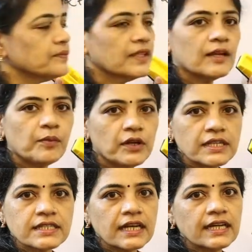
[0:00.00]
That point
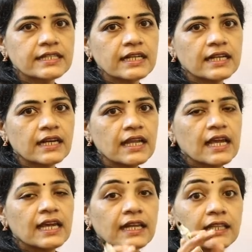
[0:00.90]
is clear, children?
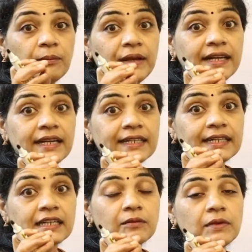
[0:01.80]
Here the middle
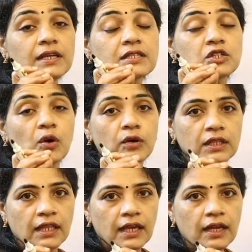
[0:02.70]
term is
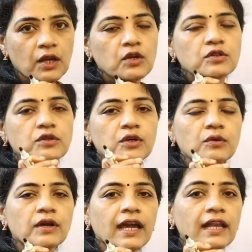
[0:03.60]
not there. So
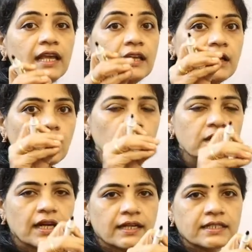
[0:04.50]
you can
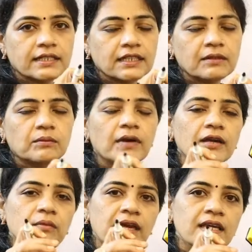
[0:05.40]
include that term
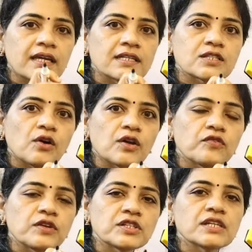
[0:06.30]
by making its
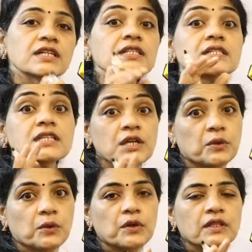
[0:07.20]
coefficient
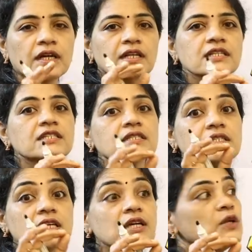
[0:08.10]
0. That is
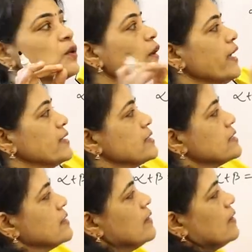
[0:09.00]
0x.
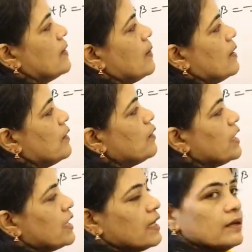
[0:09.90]

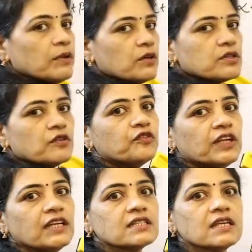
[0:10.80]
Okay, here because of
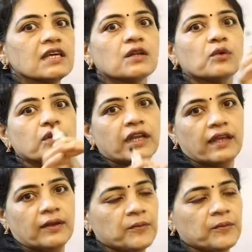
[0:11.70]
t, 0t.